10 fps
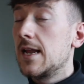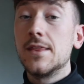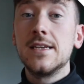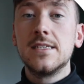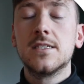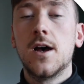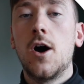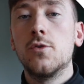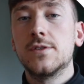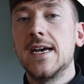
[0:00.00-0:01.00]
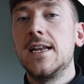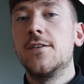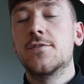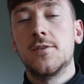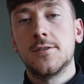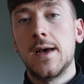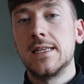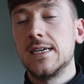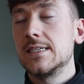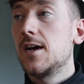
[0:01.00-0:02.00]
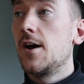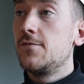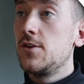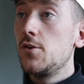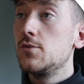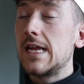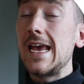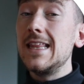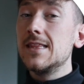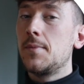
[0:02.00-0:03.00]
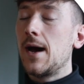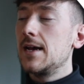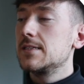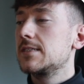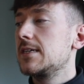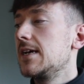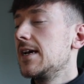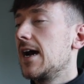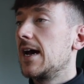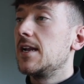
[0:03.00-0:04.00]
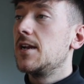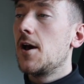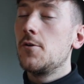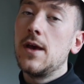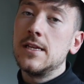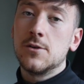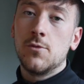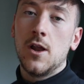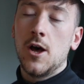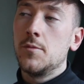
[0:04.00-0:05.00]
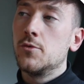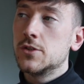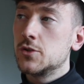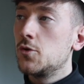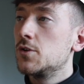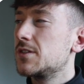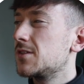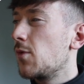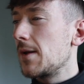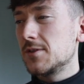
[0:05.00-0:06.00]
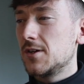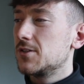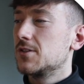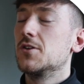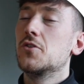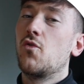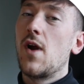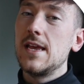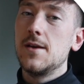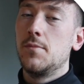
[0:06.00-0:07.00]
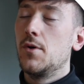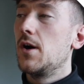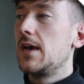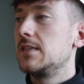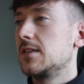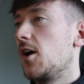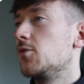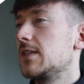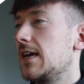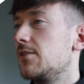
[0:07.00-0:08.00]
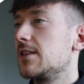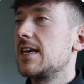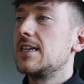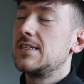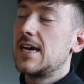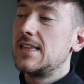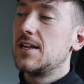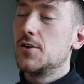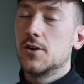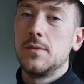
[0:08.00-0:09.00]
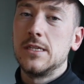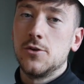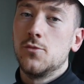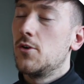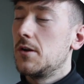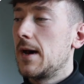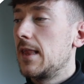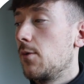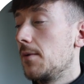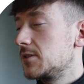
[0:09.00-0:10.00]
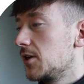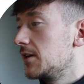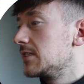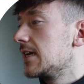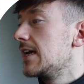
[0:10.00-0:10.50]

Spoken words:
Now, this is a wholesaler of cosmetics that I've used in the past, and I know it's a reliable source. The website doesn't look great, but it's a wholesaler at the end of the day. They're not going to be too worried about their website.